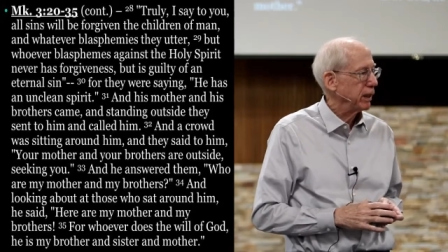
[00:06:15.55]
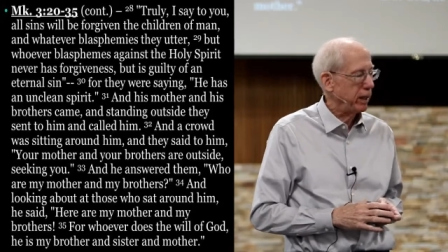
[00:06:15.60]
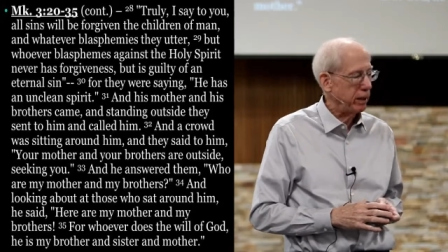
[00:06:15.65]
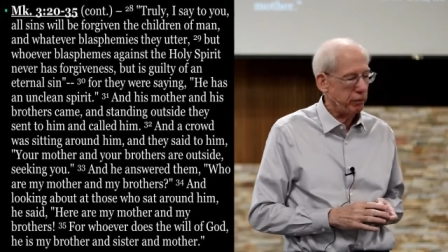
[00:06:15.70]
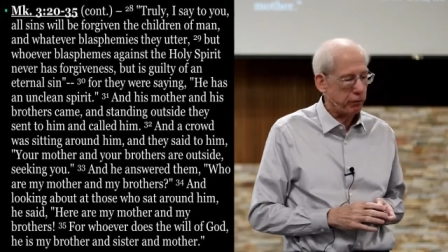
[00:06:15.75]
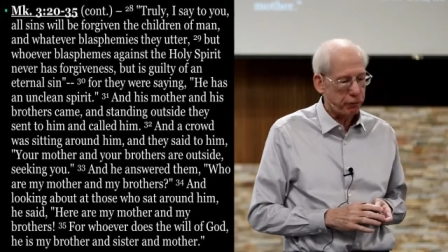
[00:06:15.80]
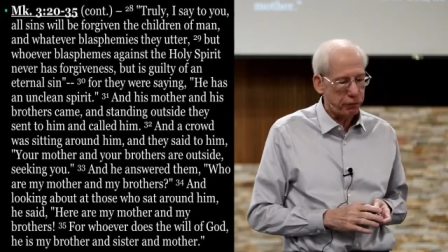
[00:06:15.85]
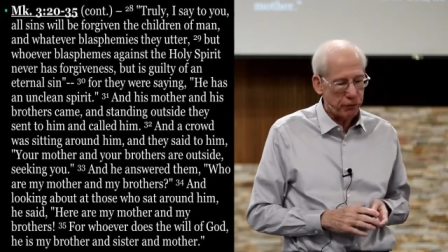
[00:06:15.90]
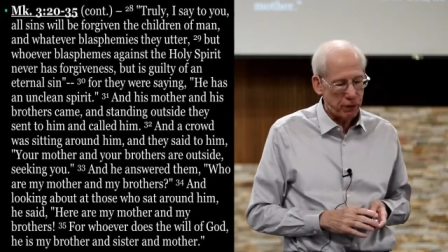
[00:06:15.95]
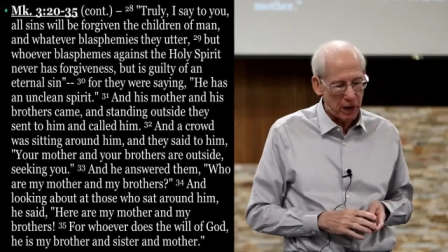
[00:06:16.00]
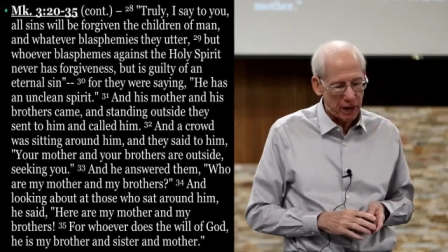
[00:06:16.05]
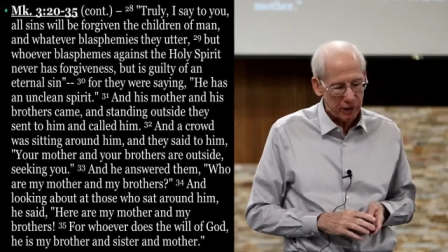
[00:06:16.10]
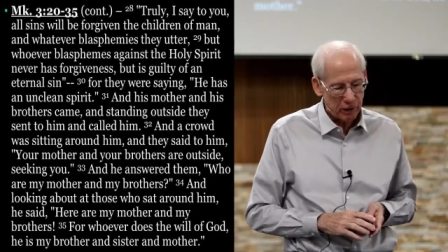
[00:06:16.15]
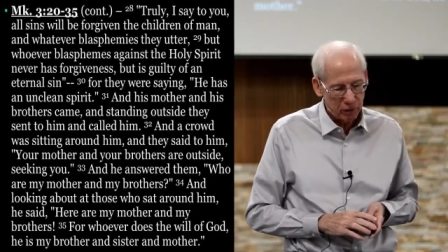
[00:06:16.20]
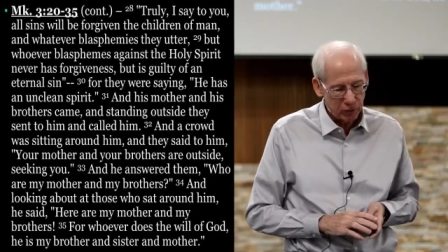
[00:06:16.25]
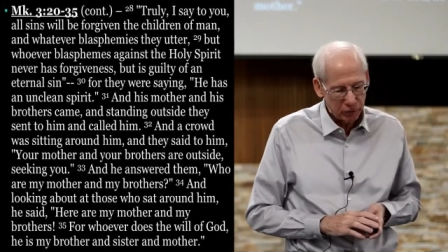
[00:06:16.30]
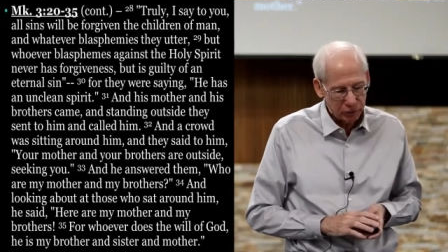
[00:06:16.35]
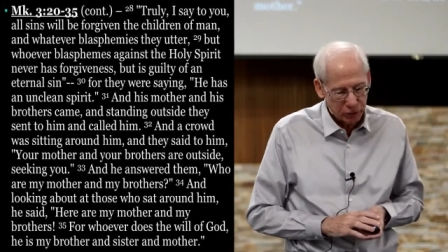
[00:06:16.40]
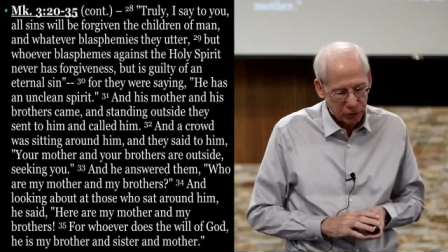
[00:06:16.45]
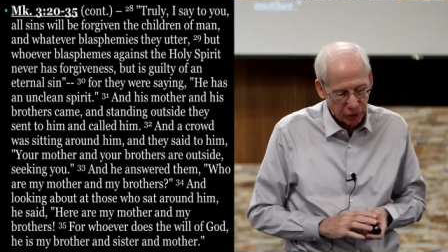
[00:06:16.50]
and
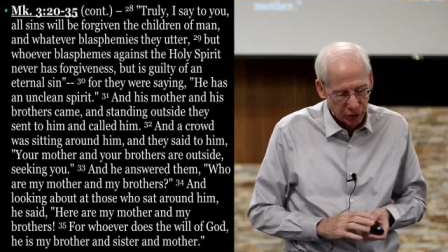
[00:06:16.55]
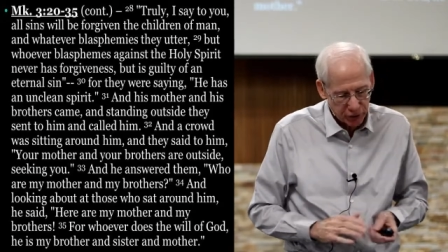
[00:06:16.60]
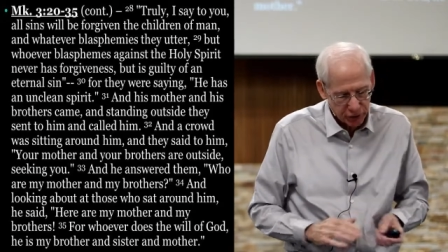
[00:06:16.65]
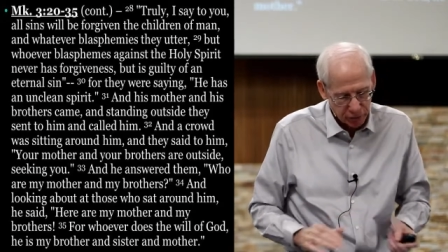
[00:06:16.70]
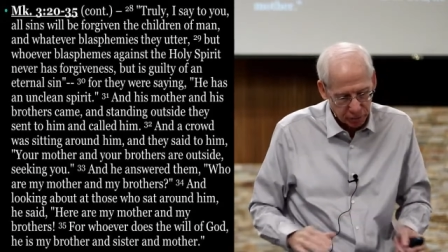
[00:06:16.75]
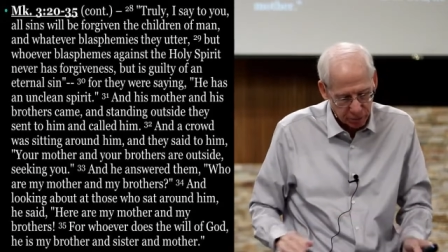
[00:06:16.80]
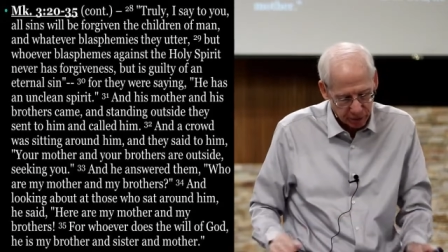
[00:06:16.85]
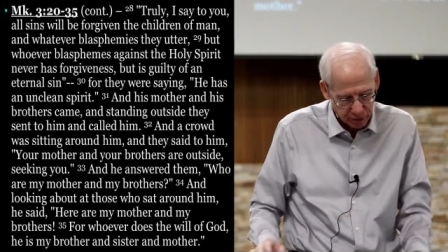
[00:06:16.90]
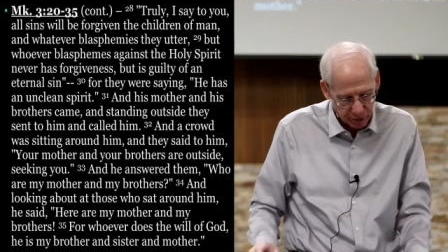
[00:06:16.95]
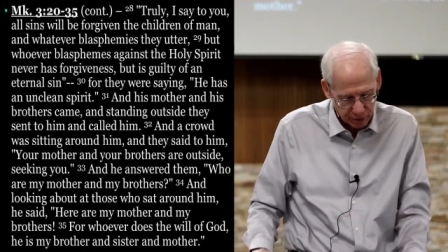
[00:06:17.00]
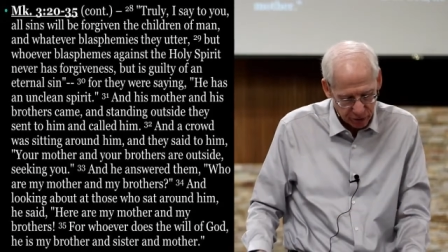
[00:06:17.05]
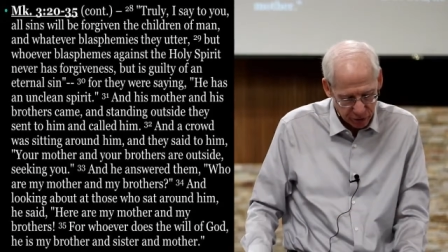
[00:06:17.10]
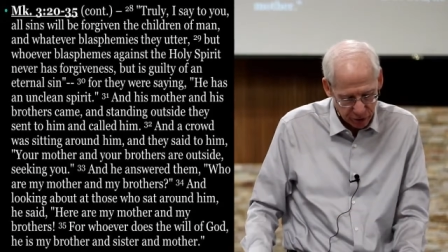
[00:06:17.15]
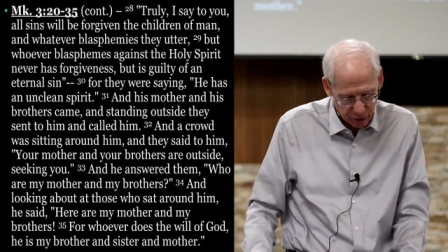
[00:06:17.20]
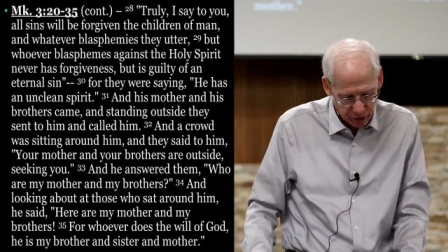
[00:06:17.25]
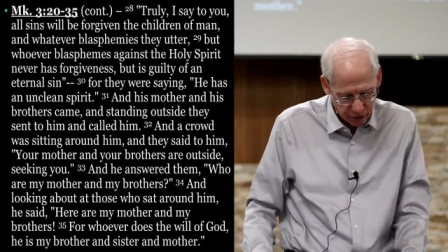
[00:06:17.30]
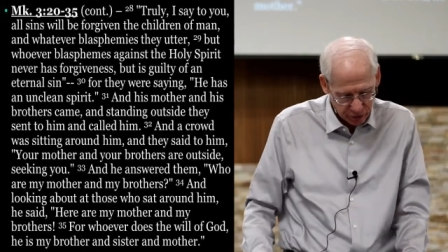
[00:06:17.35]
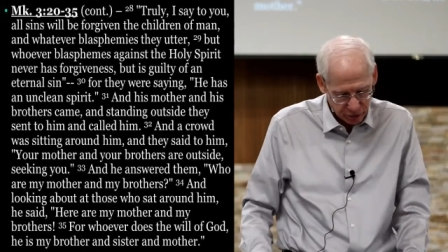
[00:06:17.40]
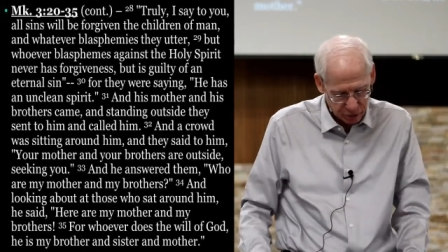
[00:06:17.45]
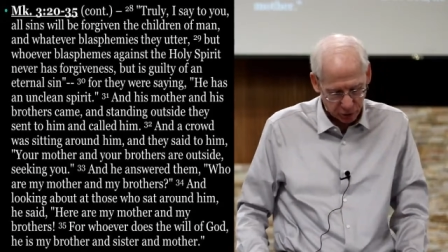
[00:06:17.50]
final judgment that
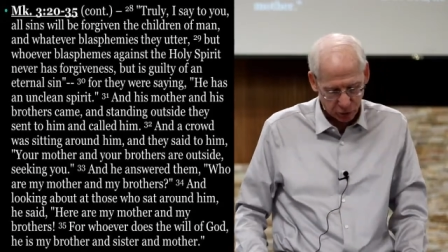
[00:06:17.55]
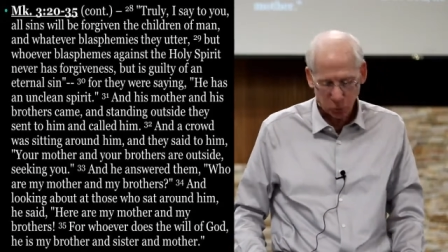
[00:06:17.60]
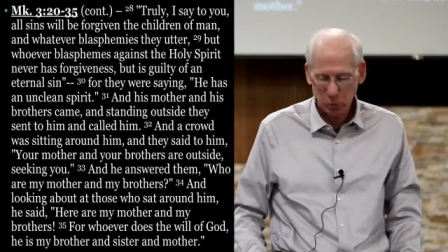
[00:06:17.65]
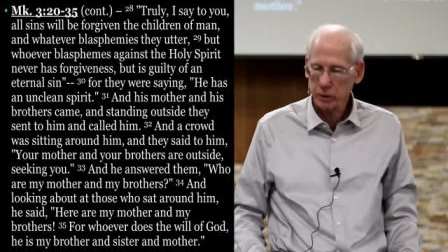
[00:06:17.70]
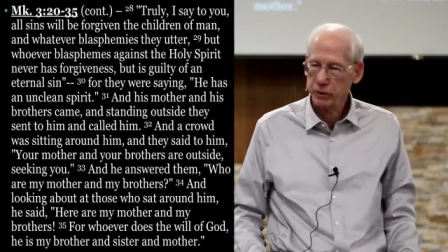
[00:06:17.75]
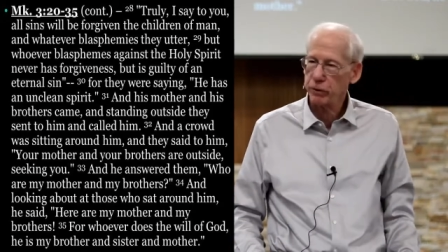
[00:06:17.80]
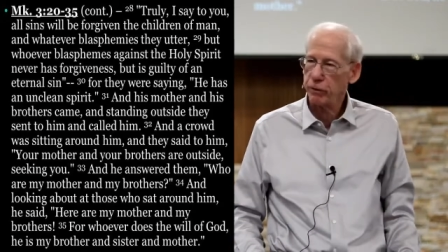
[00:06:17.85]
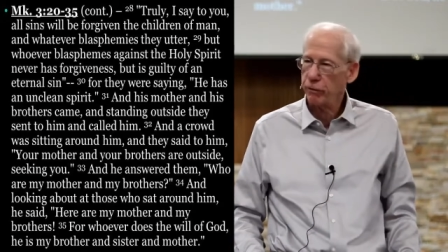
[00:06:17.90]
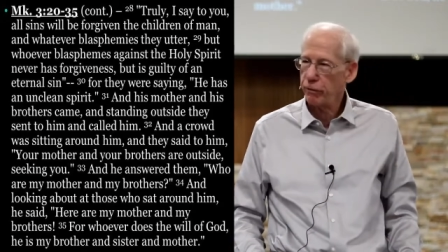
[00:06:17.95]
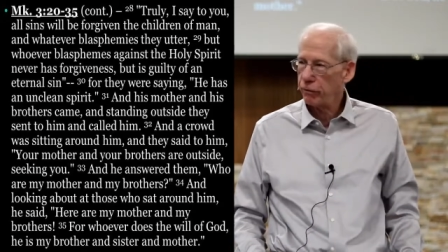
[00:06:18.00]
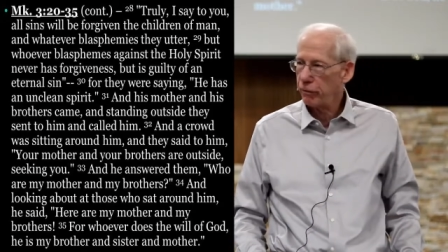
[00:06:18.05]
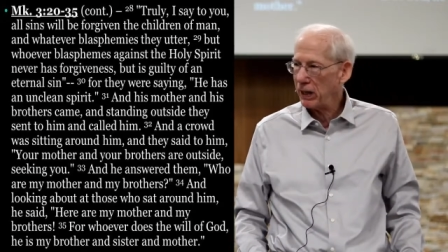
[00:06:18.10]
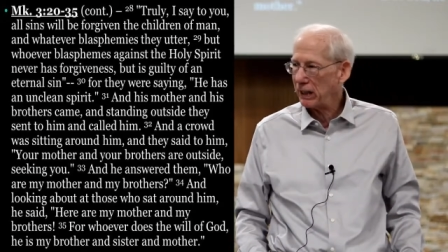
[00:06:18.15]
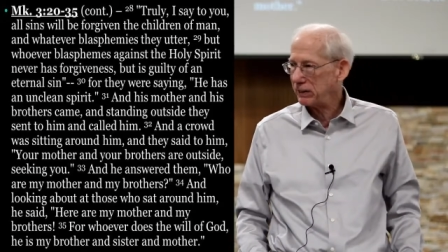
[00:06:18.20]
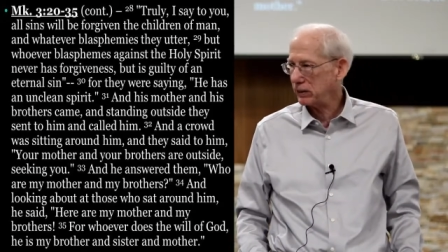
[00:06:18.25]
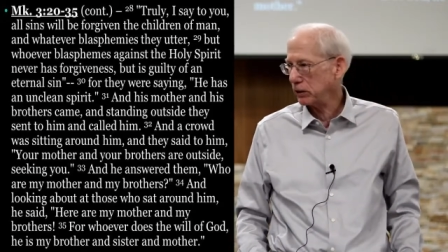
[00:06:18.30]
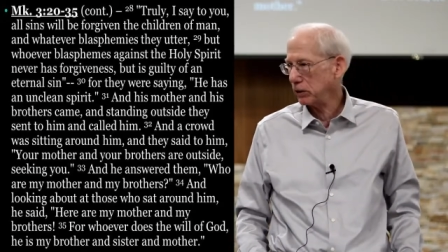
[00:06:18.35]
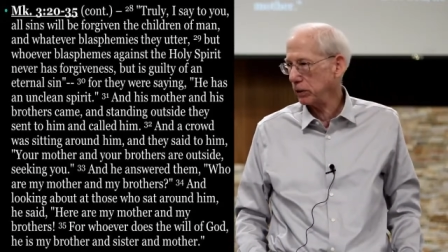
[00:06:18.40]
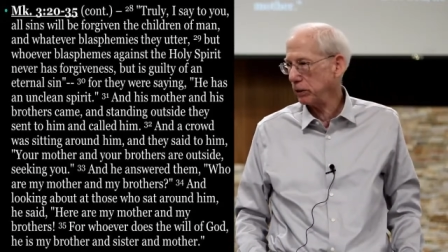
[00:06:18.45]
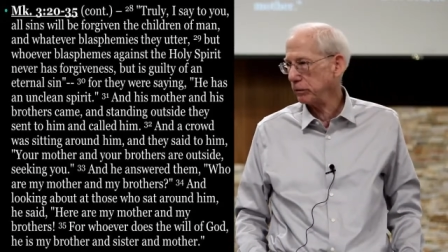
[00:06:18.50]
Jesus was a
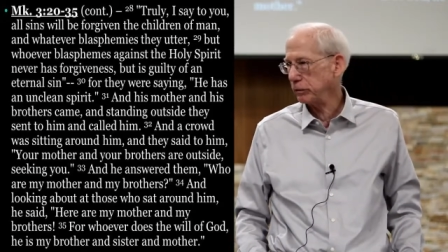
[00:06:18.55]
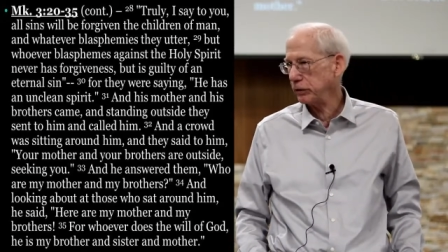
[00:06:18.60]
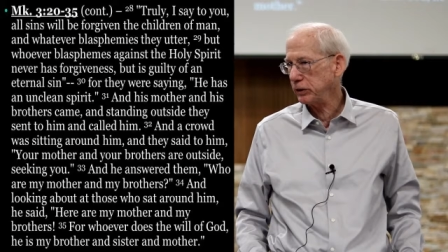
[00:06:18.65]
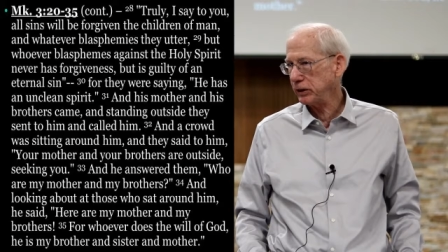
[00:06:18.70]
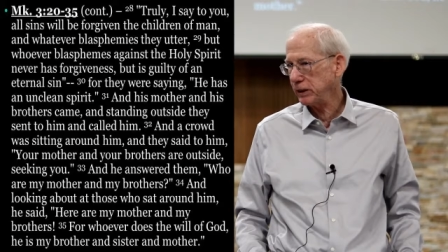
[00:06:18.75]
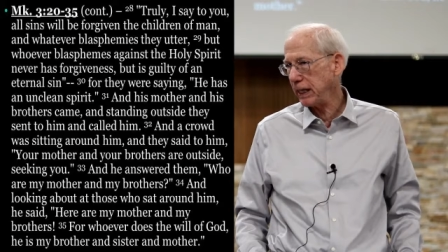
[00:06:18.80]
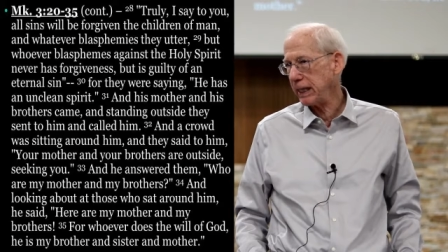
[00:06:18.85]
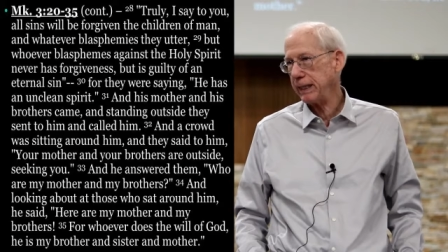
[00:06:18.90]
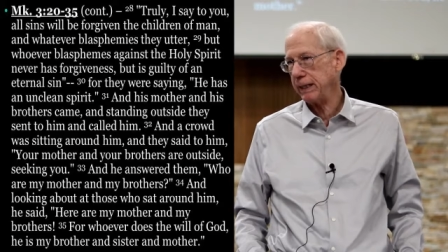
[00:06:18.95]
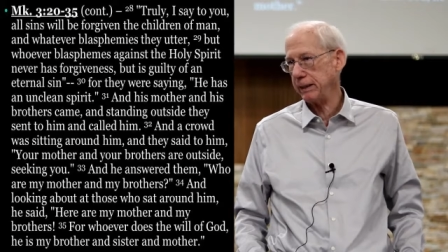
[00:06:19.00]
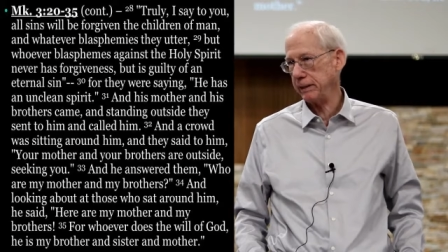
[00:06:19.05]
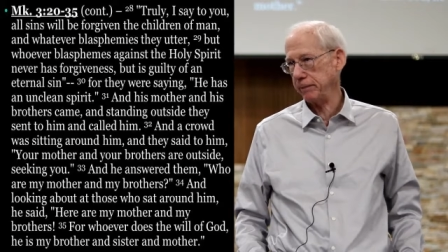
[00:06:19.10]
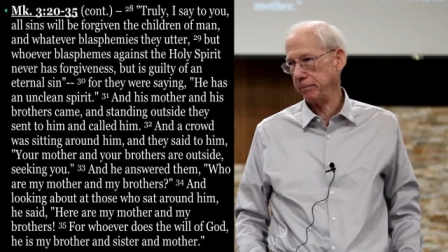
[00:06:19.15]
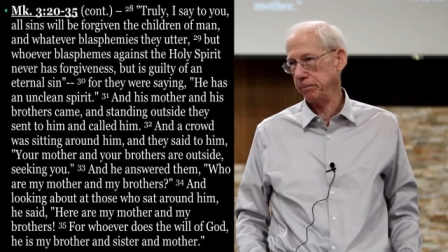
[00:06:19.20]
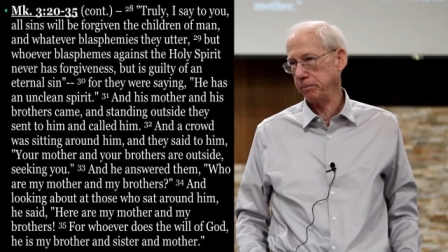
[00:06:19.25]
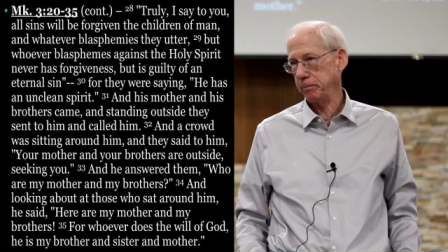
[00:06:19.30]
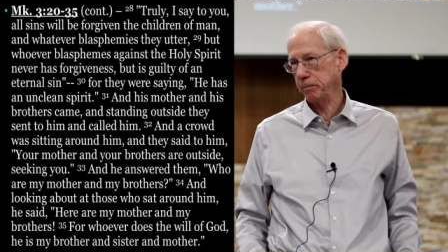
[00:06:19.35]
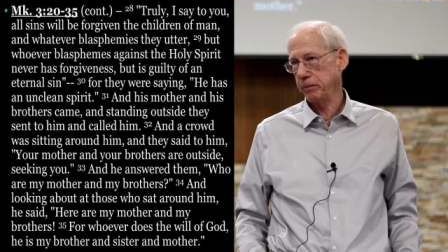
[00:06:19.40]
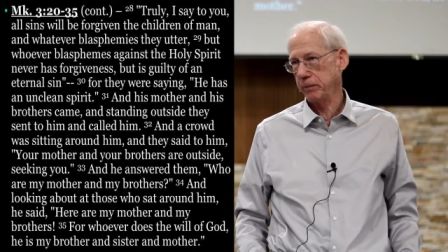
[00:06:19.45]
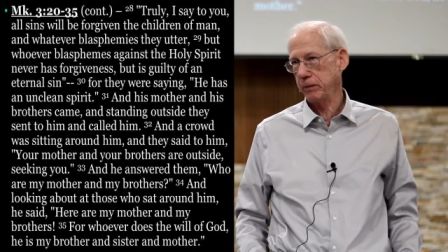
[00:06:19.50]
vessel of
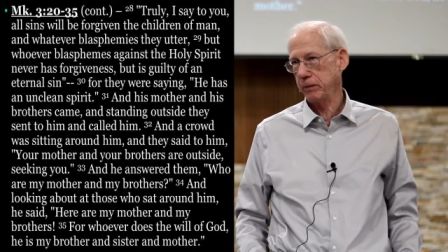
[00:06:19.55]
Satan.